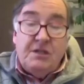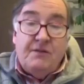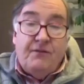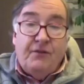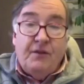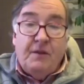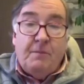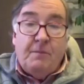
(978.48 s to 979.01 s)

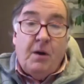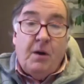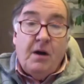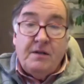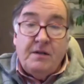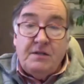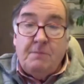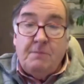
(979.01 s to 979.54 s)
just for the
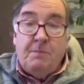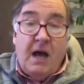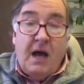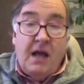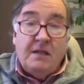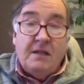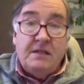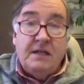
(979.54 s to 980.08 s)
partisan
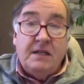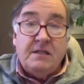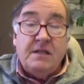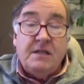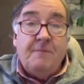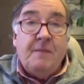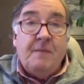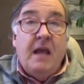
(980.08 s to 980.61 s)

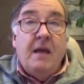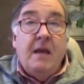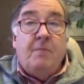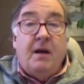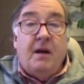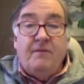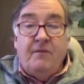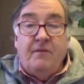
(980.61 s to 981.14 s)
politics,
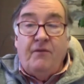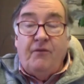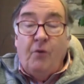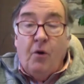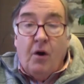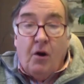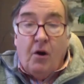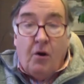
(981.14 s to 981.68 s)
but
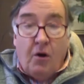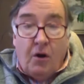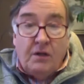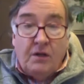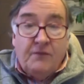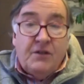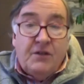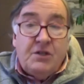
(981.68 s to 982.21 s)
for
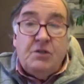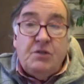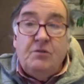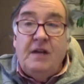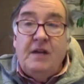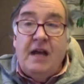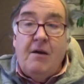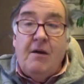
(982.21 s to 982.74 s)
all of us
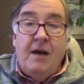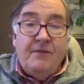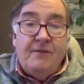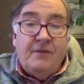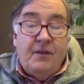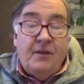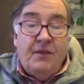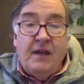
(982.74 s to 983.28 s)
who now
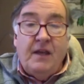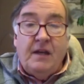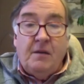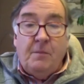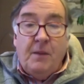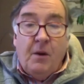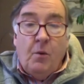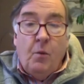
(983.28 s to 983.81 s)
have to think
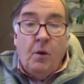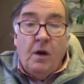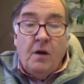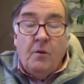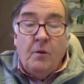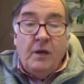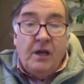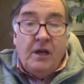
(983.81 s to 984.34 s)
about
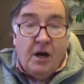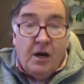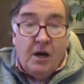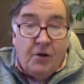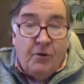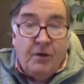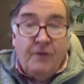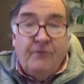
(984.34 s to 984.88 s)
where we are
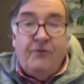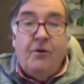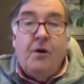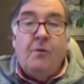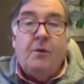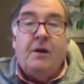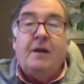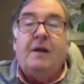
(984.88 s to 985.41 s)
going
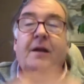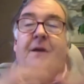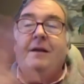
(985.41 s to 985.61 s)
forward.